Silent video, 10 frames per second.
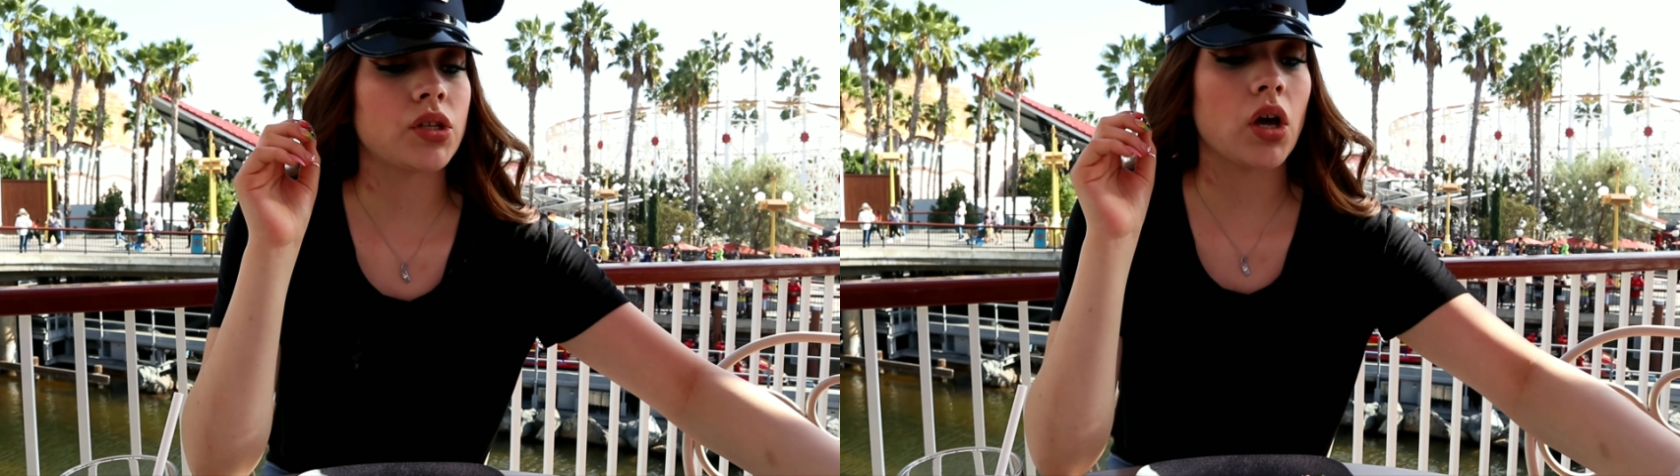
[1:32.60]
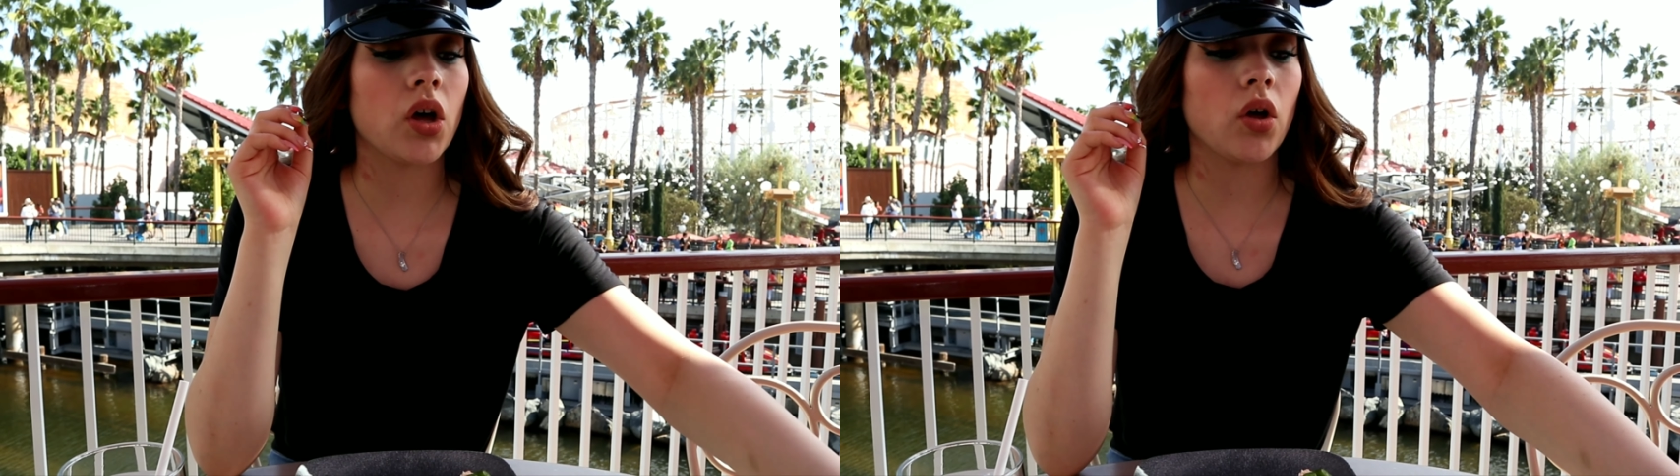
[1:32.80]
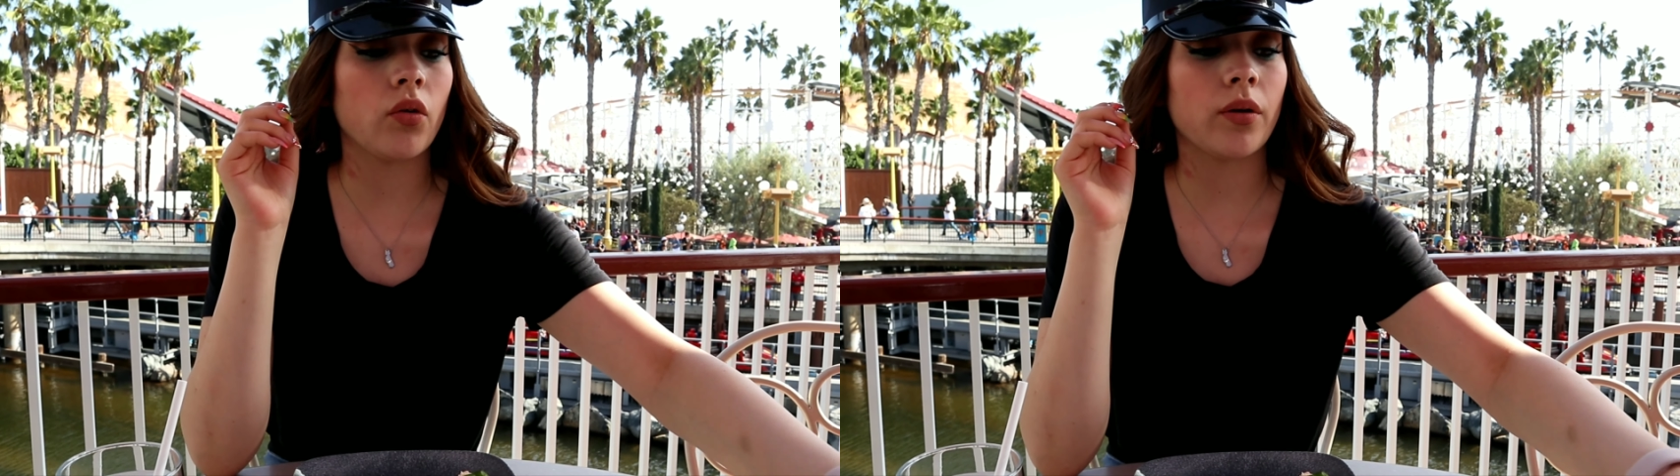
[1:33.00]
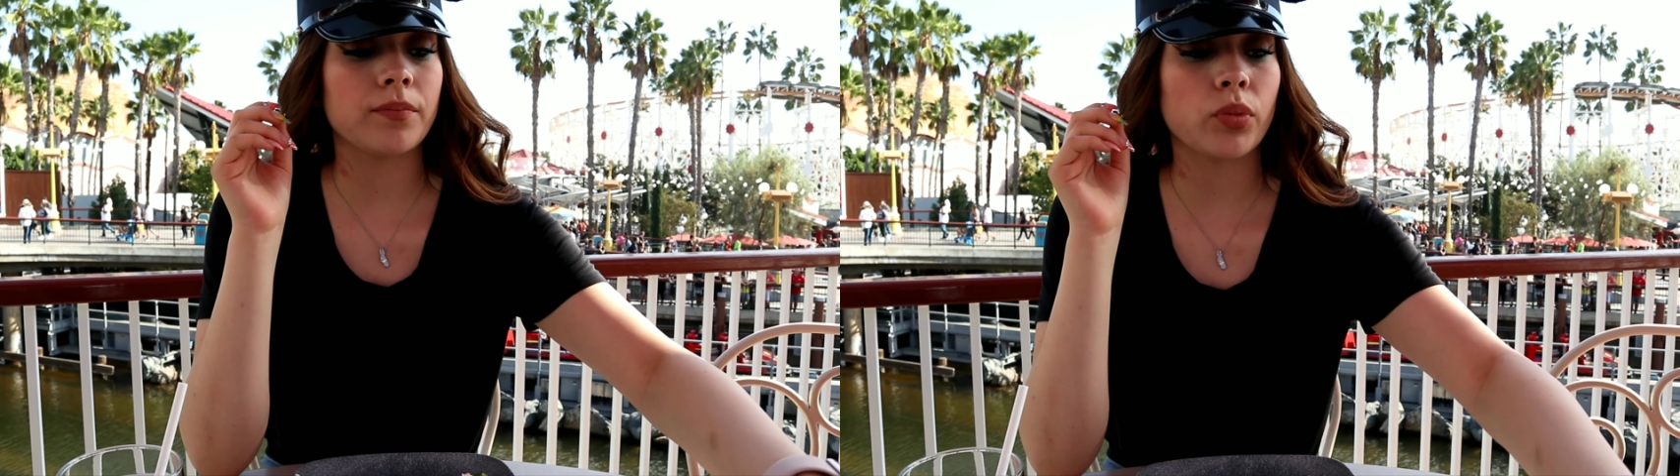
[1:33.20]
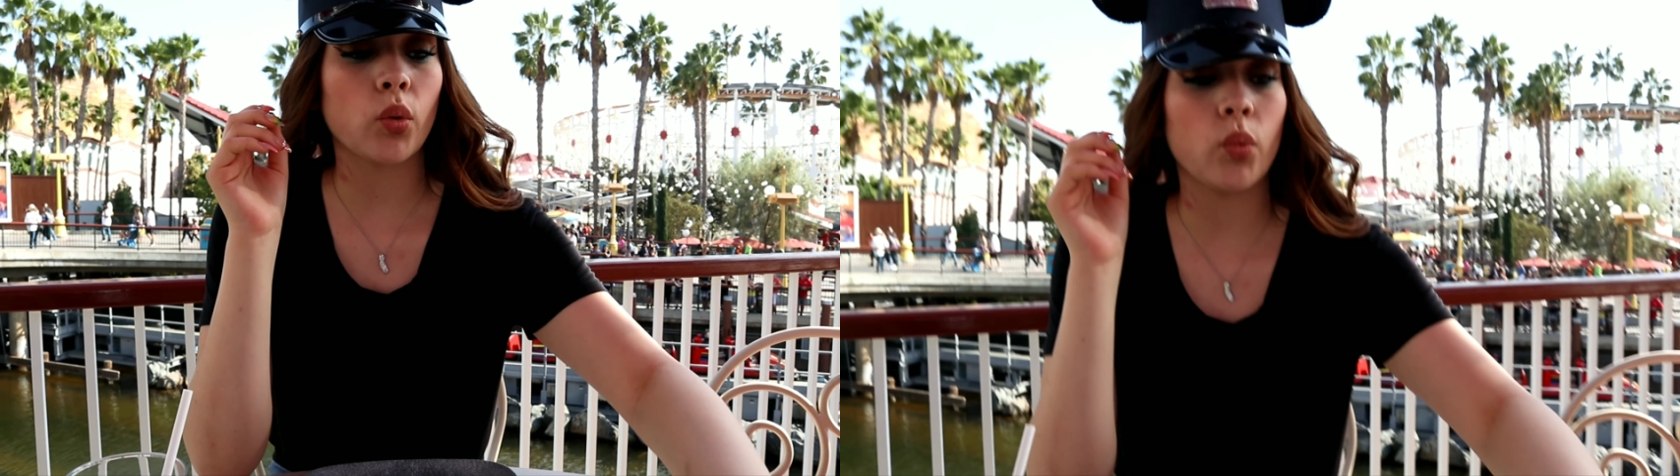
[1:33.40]
So,
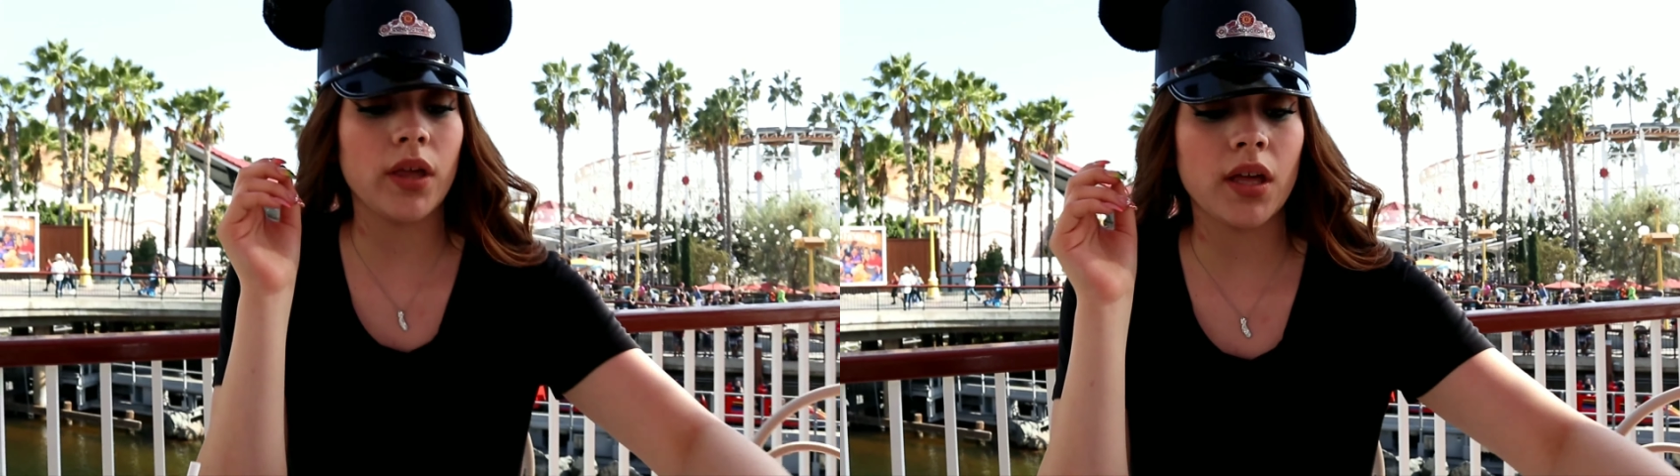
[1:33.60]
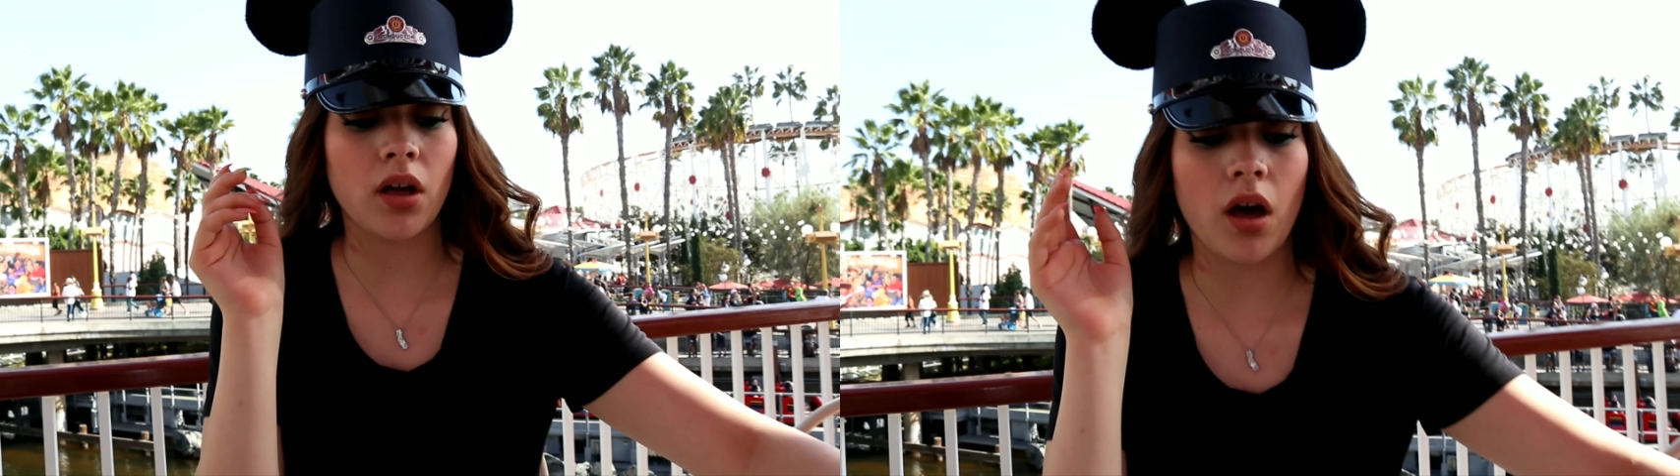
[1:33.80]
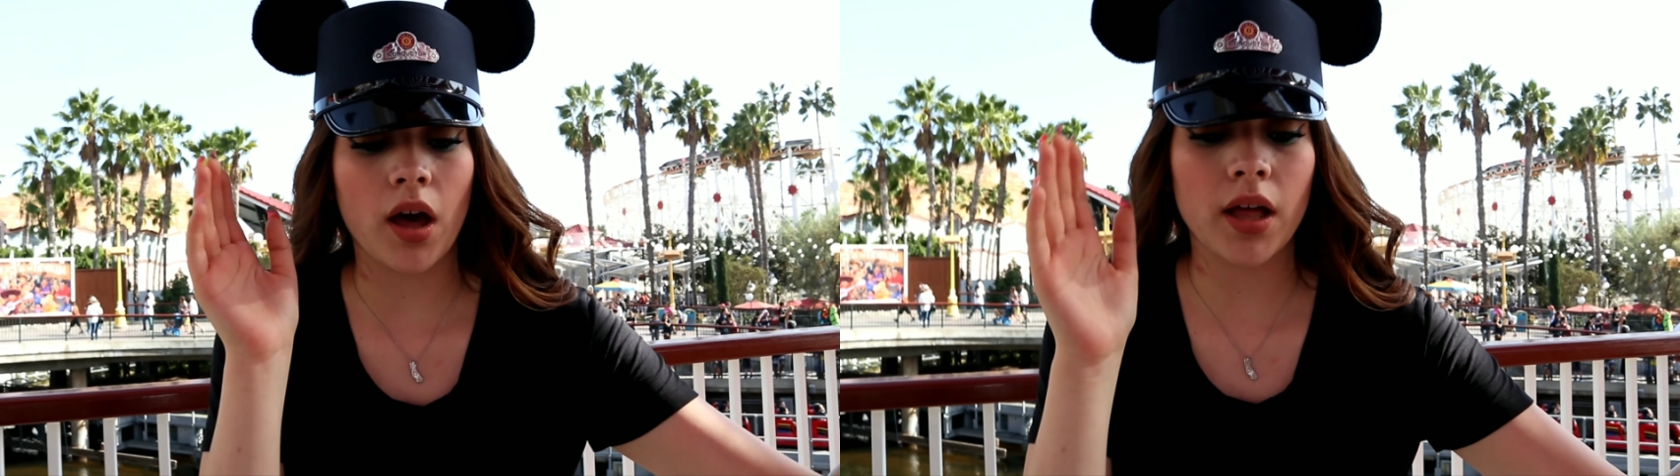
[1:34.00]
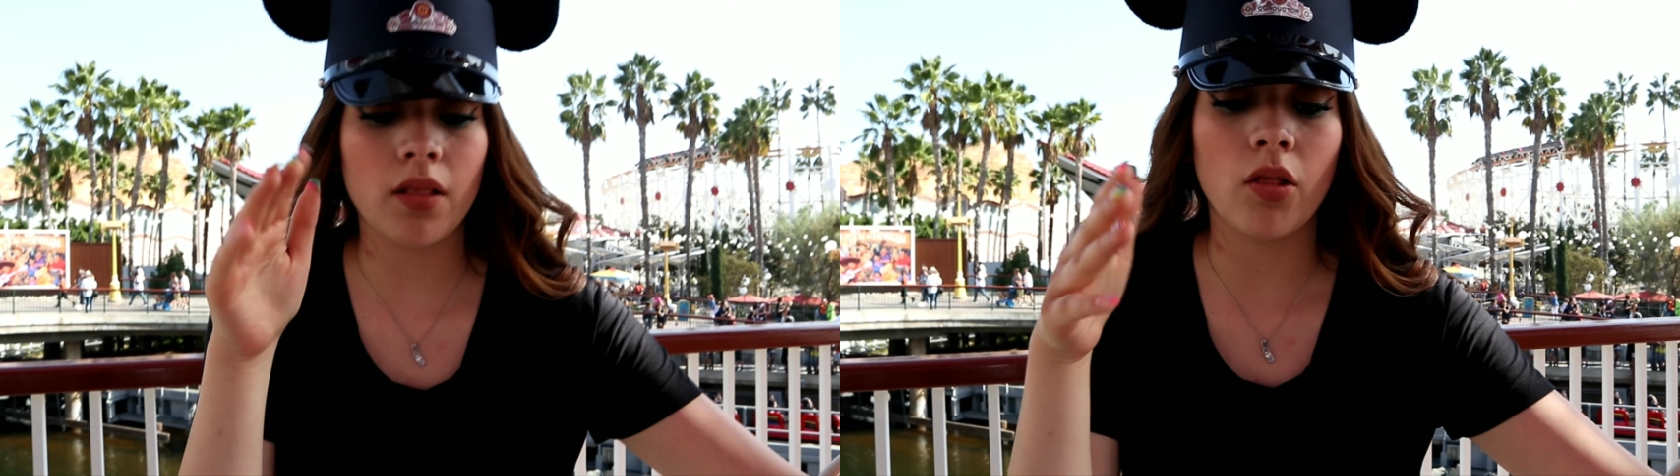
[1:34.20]
we got